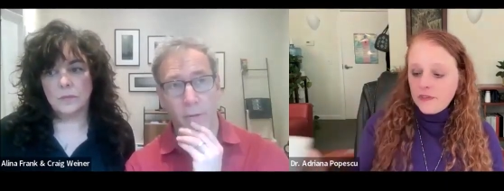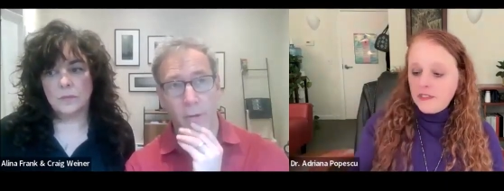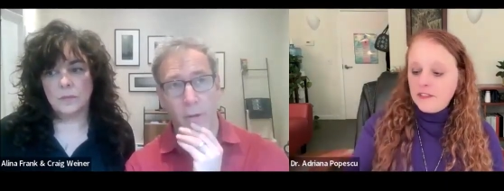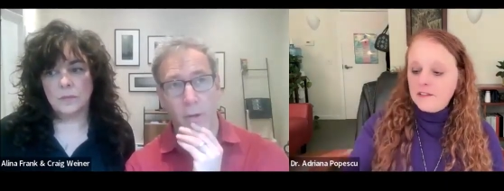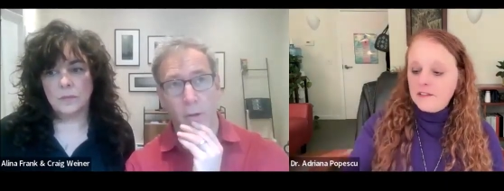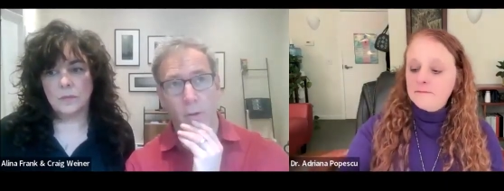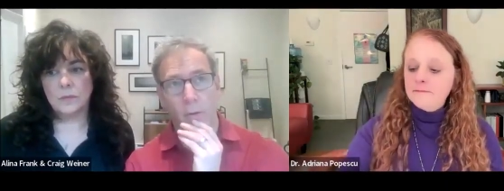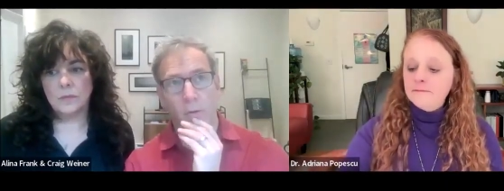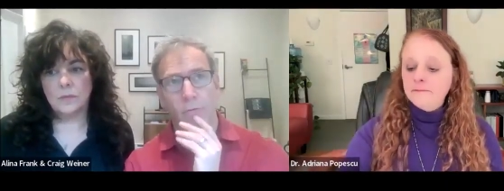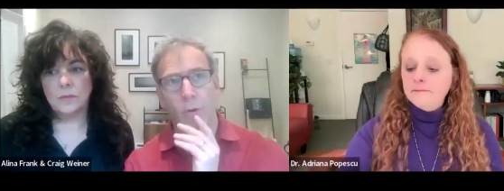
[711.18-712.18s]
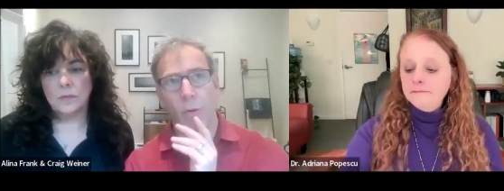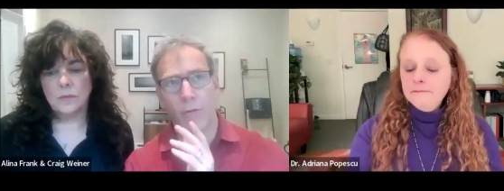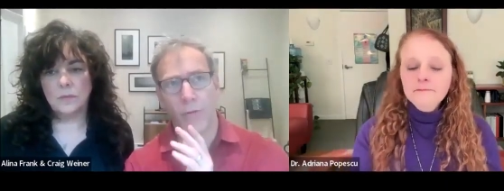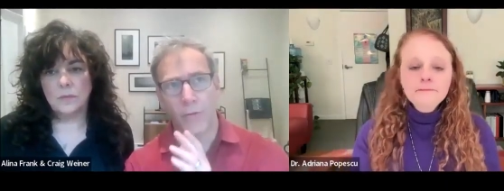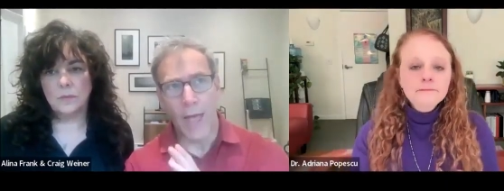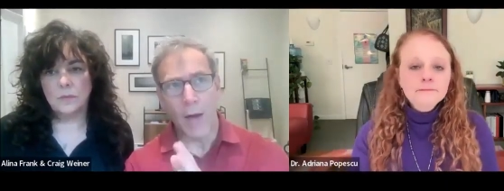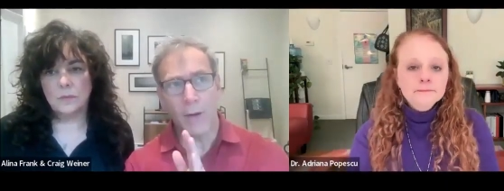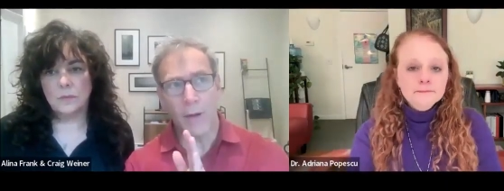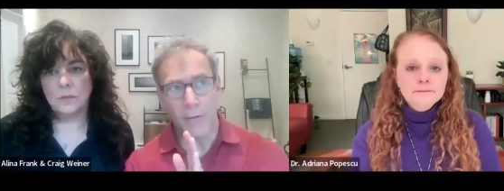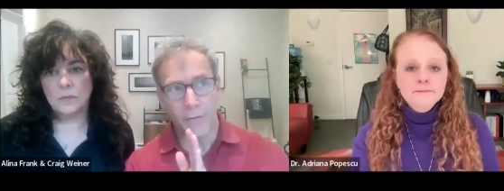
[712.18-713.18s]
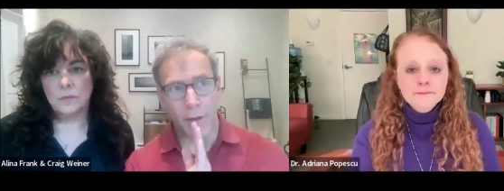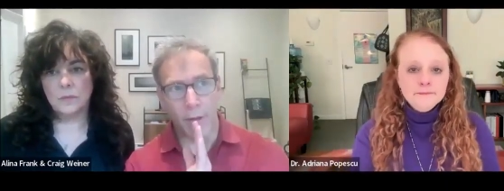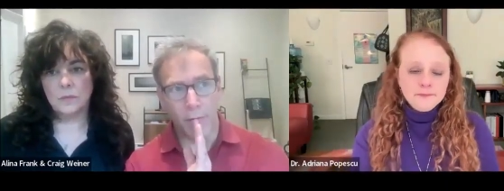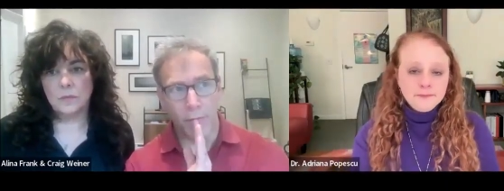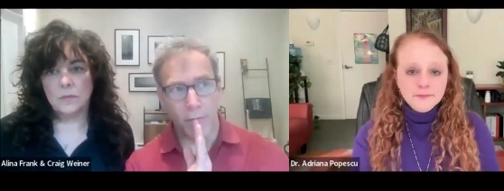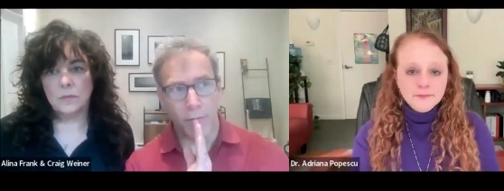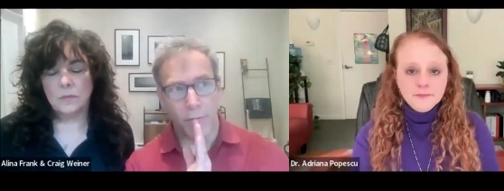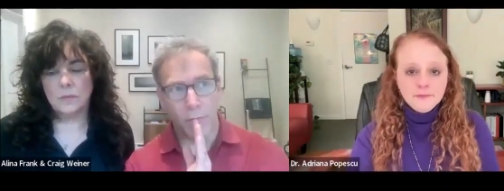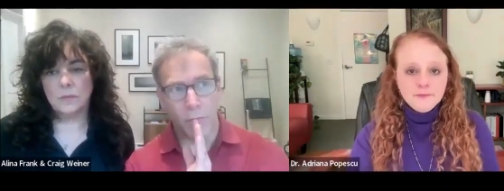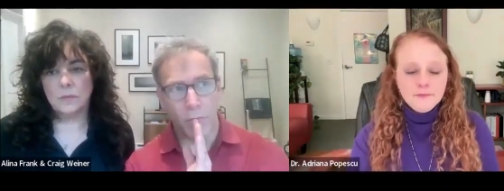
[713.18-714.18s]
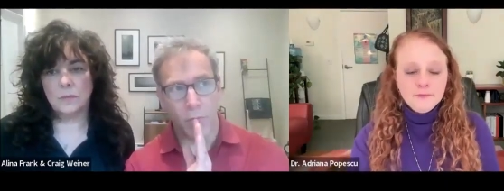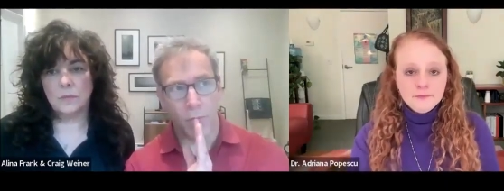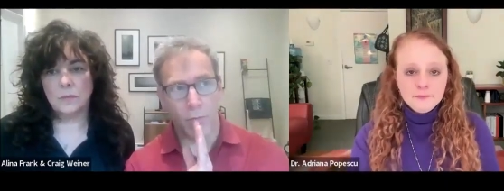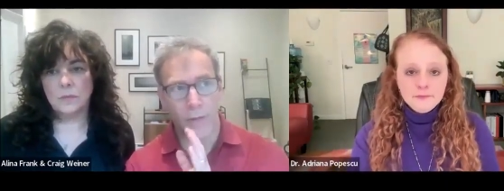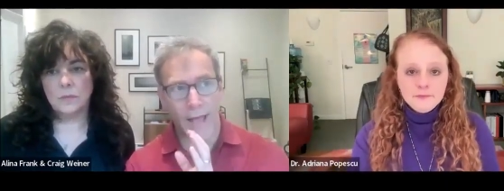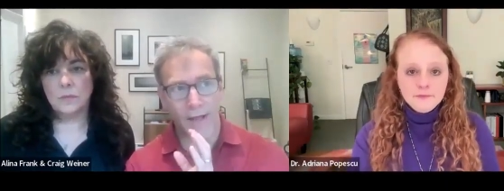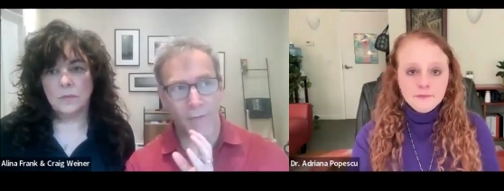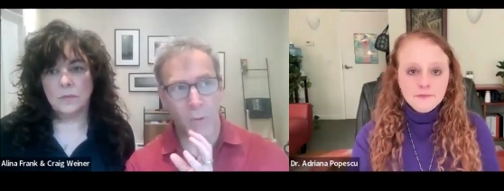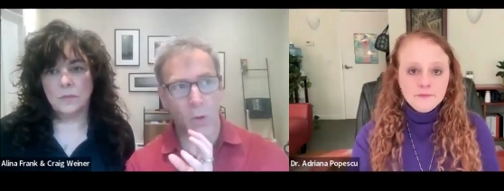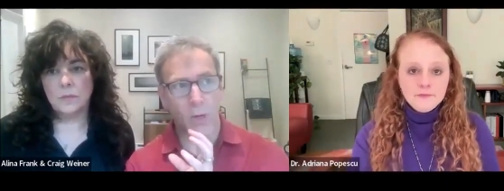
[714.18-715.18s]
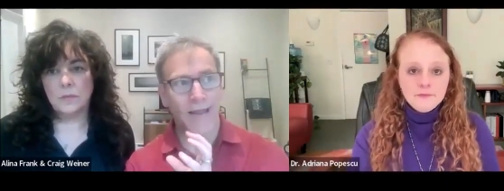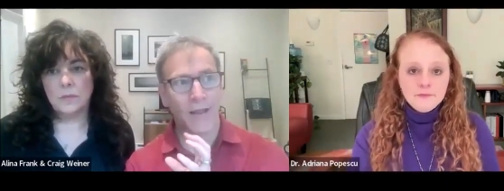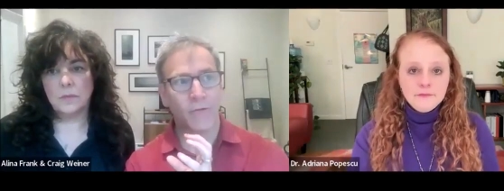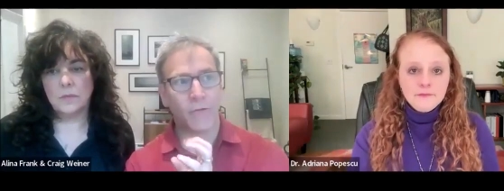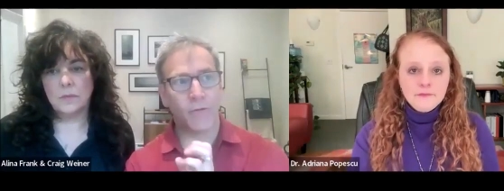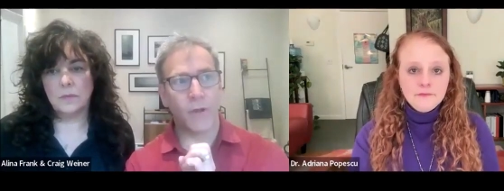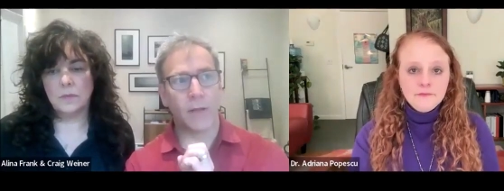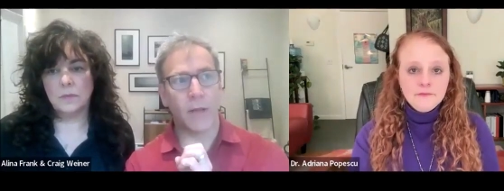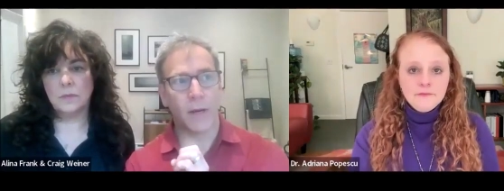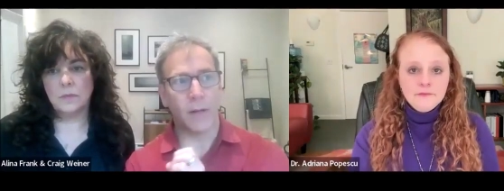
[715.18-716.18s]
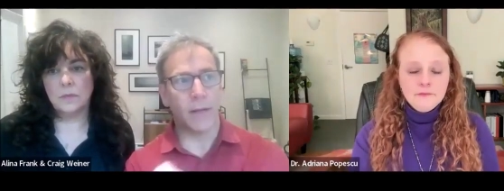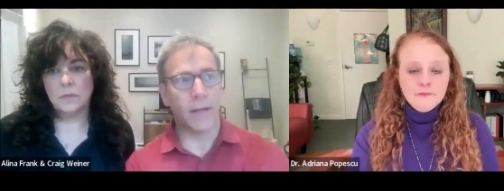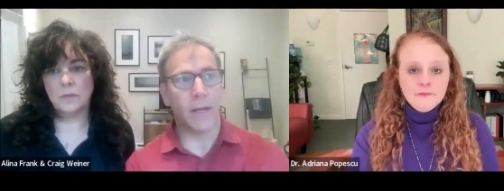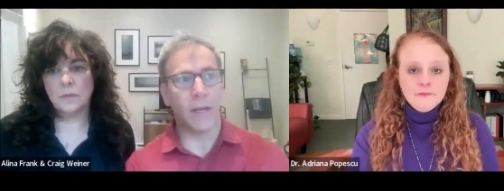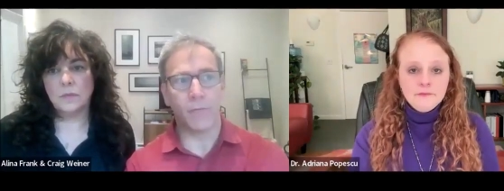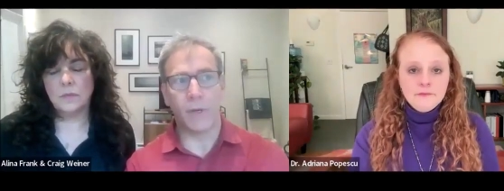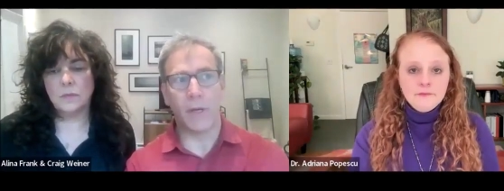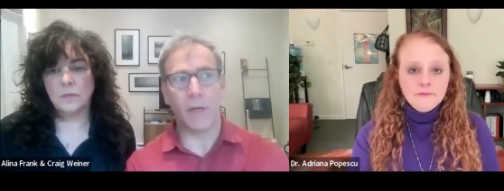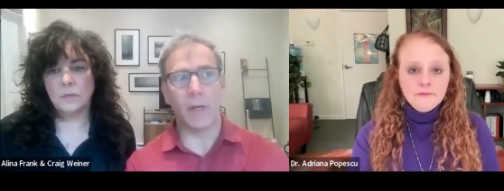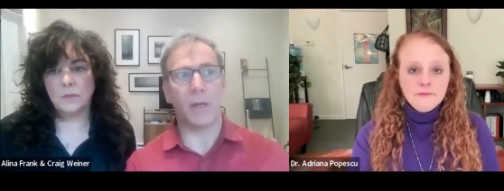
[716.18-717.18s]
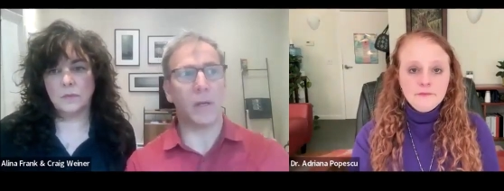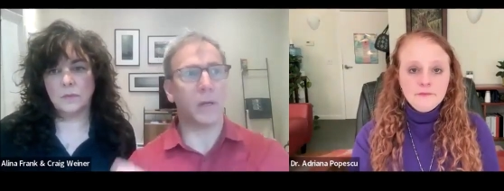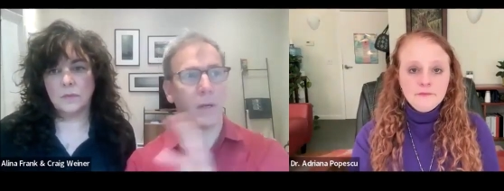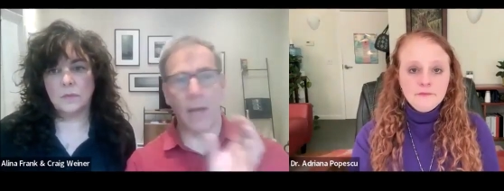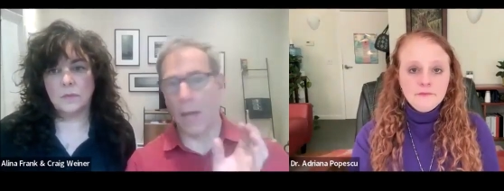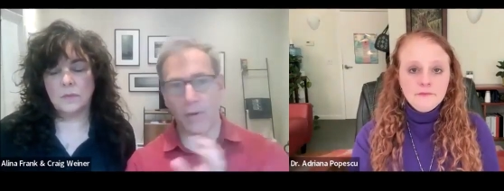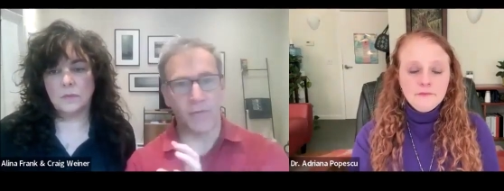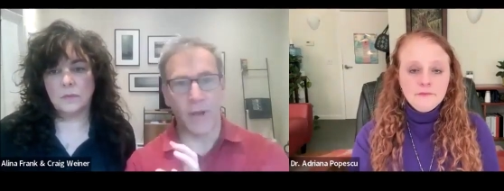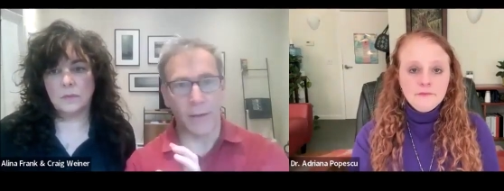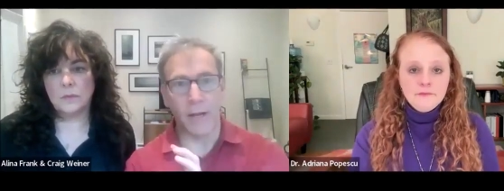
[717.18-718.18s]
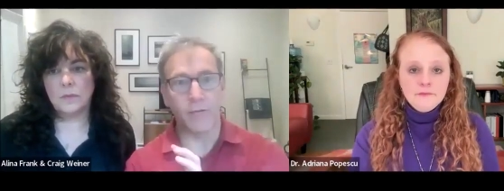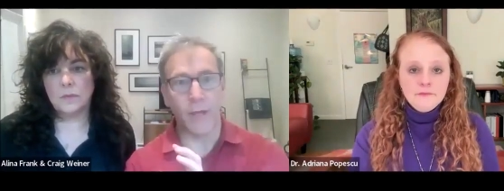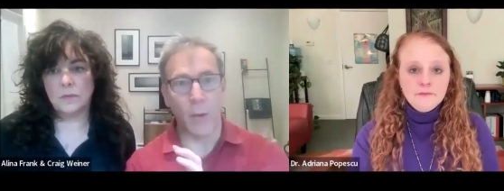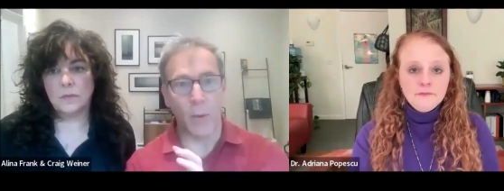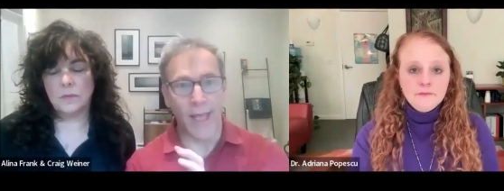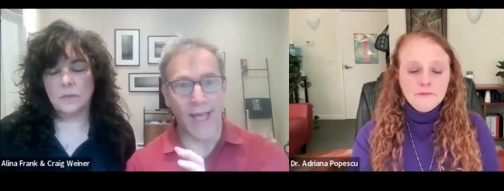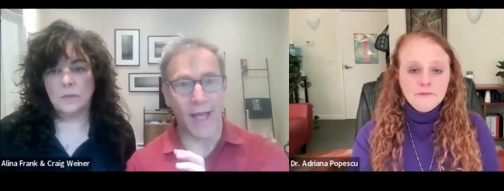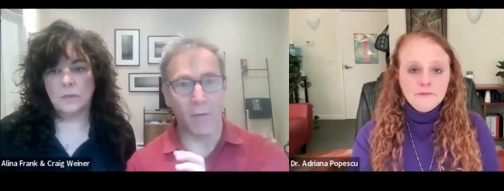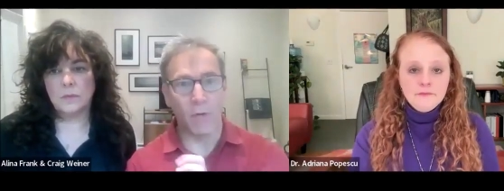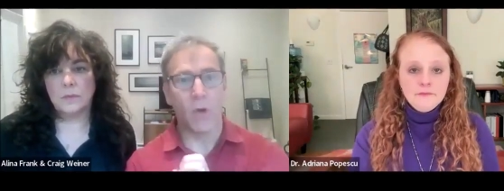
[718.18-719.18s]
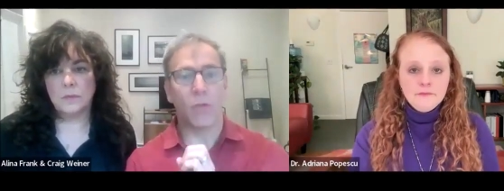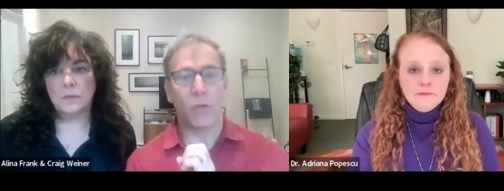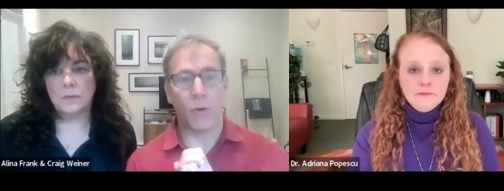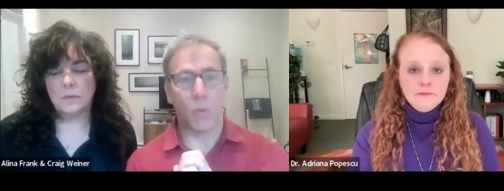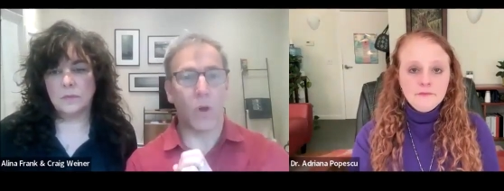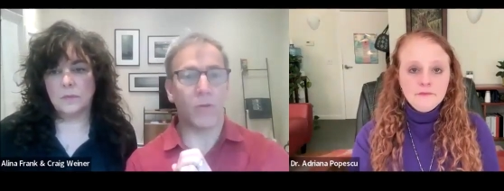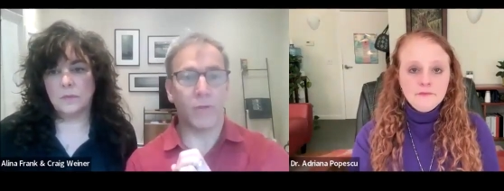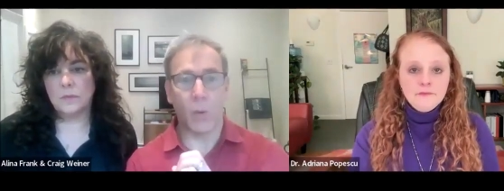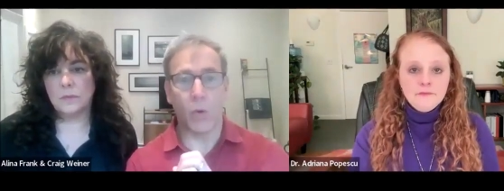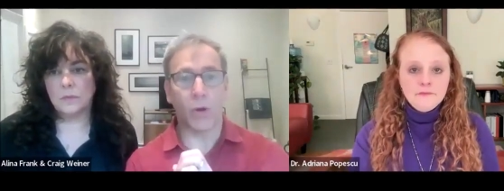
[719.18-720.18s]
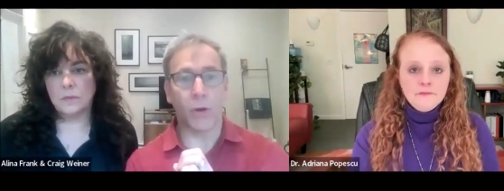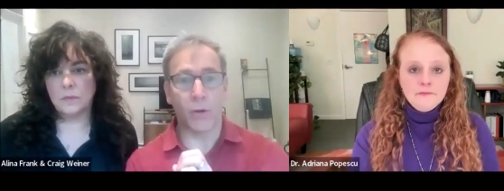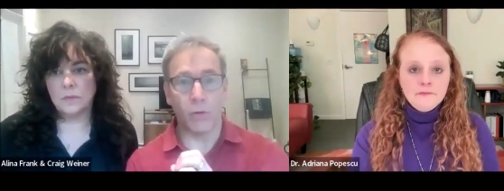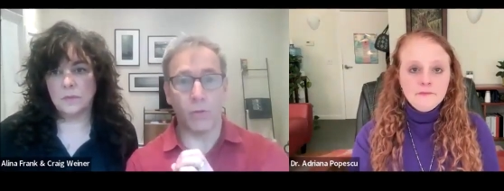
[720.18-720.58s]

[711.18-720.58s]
Speaker 1: asking. So it's sounding as if, for lack of a better, let's just say that in the EFT gamut of techniques that we have, there are ones that we're going to